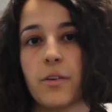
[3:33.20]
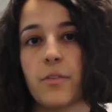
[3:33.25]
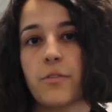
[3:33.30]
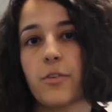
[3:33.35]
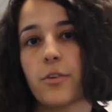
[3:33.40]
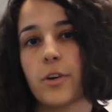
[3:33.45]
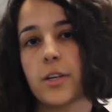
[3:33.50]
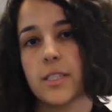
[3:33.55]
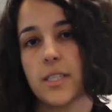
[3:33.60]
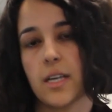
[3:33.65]

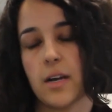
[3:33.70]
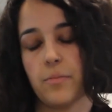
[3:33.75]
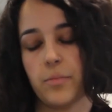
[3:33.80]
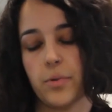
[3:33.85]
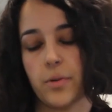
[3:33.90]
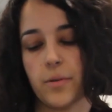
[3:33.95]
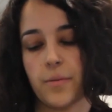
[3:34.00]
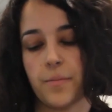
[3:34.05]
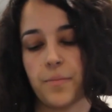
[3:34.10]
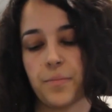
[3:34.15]
For
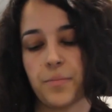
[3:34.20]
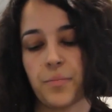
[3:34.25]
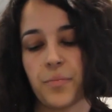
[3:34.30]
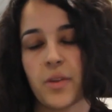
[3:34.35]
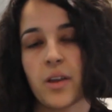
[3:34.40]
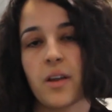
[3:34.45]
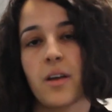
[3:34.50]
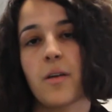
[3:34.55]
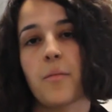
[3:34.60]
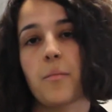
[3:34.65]
example,
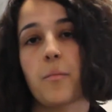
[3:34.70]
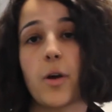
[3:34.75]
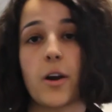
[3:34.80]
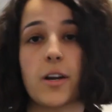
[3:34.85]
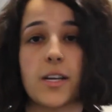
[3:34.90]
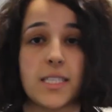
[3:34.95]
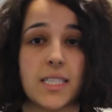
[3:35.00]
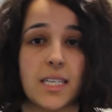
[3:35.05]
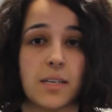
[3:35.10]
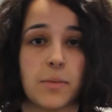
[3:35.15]

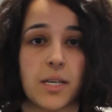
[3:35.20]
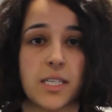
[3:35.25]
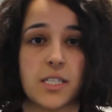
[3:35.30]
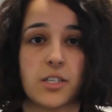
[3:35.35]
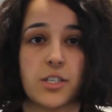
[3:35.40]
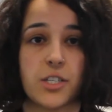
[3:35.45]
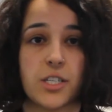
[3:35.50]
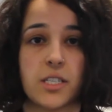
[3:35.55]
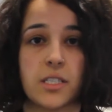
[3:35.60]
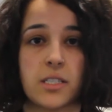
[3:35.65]
marketing
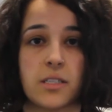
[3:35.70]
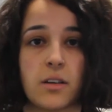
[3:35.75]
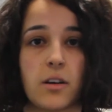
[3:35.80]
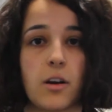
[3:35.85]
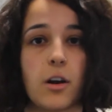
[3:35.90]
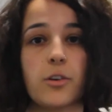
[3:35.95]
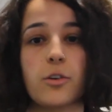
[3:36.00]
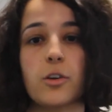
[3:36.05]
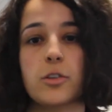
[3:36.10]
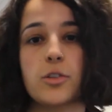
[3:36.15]
messages
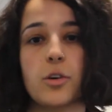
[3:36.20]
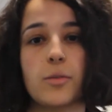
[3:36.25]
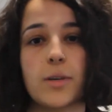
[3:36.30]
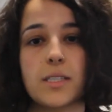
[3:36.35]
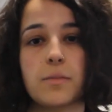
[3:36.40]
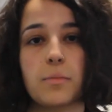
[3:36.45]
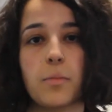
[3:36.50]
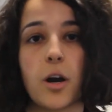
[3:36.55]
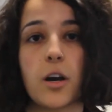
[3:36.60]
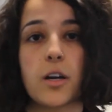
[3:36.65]
are not
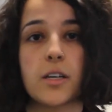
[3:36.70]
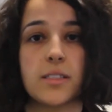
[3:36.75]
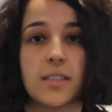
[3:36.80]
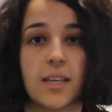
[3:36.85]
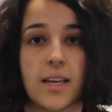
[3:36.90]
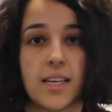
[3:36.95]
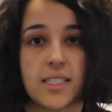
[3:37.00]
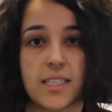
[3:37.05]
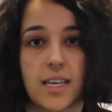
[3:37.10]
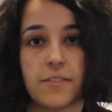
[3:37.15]
always marked
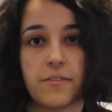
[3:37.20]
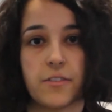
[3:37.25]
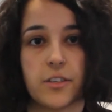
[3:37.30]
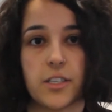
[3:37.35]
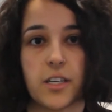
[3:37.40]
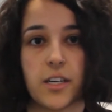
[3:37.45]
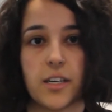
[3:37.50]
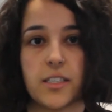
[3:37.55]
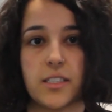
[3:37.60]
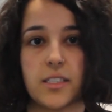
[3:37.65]
as
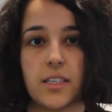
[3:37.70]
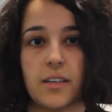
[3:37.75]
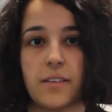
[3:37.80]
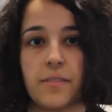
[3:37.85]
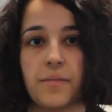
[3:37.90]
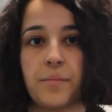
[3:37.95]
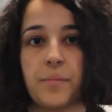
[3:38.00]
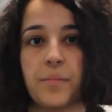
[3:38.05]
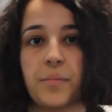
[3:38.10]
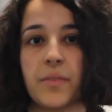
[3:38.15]

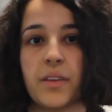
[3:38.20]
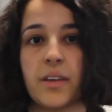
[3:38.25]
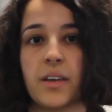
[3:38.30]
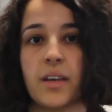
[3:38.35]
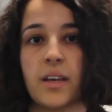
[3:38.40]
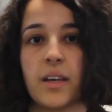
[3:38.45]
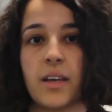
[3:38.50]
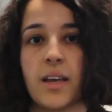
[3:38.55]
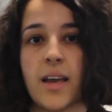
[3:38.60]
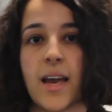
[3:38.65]
advertising,
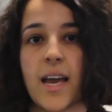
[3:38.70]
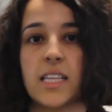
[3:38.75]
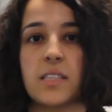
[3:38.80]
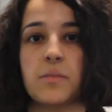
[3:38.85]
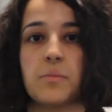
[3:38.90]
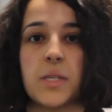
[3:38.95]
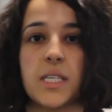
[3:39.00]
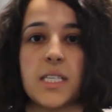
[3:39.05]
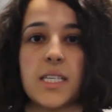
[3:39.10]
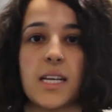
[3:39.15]

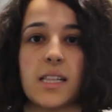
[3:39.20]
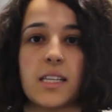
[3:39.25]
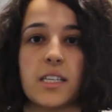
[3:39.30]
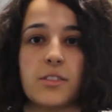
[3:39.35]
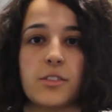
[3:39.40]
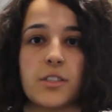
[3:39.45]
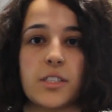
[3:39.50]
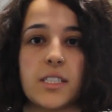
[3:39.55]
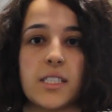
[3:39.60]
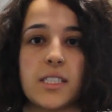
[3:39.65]
and media
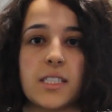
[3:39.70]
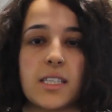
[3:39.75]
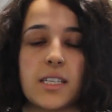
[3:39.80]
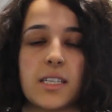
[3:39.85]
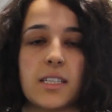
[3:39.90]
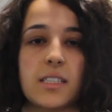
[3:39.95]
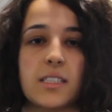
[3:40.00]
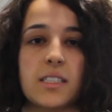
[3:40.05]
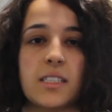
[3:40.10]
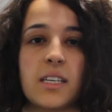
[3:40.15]
literacy
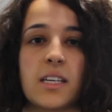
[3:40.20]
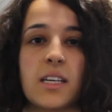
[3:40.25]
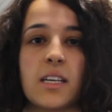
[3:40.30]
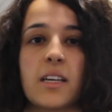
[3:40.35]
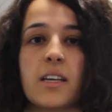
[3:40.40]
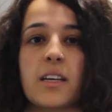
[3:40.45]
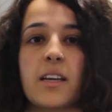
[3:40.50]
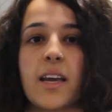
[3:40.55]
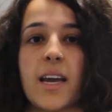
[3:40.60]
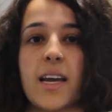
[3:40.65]
skills
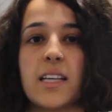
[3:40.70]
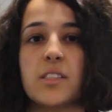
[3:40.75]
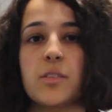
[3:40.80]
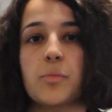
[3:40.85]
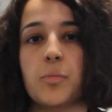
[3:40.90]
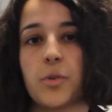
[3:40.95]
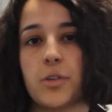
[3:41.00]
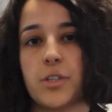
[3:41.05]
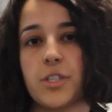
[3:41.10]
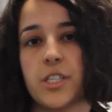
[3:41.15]
can
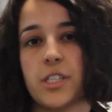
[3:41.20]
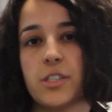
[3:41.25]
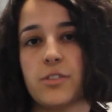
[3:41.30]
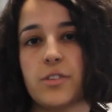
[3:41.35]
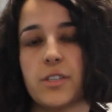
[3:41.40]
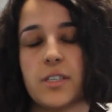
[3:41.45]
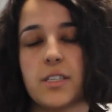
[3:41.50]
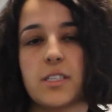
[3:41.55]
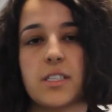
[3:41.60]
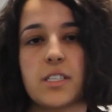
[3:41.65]
support
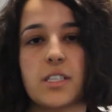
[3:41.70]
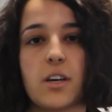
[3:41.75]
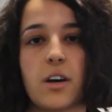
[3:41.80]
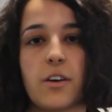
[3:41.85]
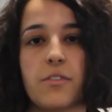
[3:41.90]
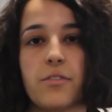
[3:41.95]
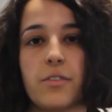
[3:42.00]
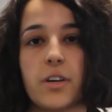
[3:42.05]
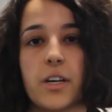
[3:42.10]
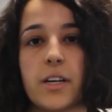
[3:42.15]
children in
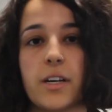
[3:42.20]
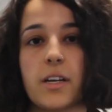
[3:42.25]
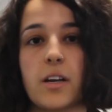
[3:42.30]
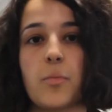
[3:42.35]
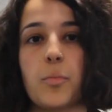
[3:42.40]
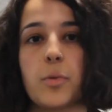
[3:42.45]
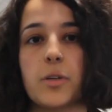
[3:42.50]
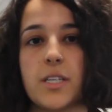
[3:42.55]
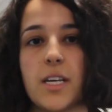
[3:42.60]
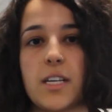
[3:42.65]
discovering a
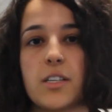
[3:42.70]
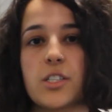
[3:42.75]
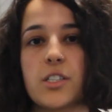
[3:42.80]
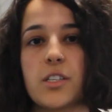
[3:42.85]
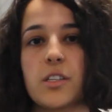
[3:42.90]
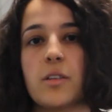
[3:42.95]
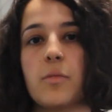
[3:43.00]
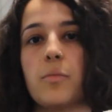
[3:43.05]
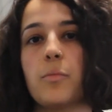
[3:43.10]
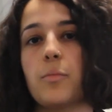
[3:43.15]

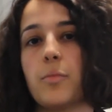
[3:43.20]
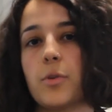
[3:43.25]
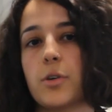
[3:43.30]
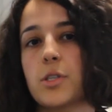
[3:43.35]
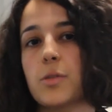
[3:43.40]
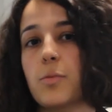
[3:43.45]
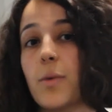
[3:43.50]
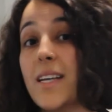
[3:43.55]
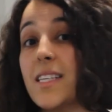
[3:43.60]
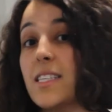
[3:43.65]
potential
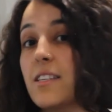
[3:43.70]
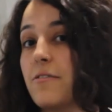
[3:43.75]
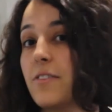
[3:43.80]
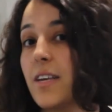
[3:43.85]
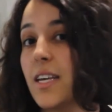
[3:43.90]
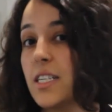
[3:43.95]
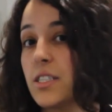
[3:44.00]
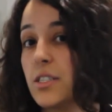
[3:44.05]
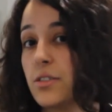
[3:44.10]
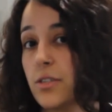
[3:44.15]
persuasive
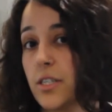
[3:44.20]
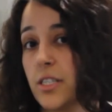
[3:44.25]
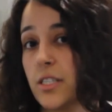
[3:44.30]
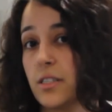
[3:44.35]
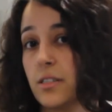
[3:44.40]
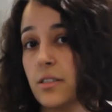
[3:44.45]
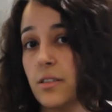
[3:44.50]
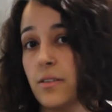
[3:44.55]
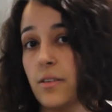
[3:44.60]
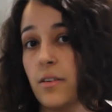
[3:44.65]

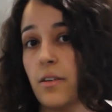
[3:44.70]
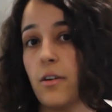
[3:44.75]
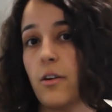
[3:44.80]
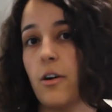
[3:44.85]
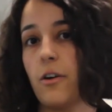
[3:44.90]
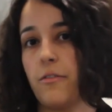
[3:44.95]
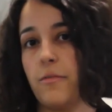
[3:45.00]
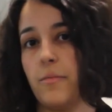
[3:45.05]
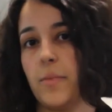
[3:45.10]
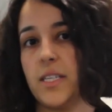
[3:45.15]
interest
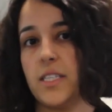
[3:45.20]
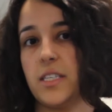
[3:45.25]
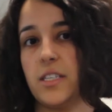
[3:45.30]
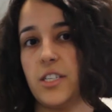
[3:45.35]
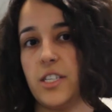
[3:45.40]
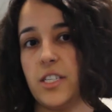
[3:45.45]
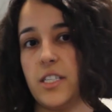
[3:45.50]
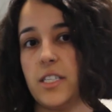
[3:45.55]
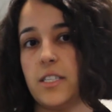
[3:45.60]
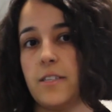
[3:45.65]
of
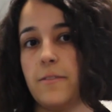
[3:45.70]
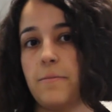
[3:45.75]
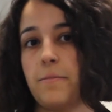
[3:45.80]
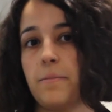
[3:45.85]
messages.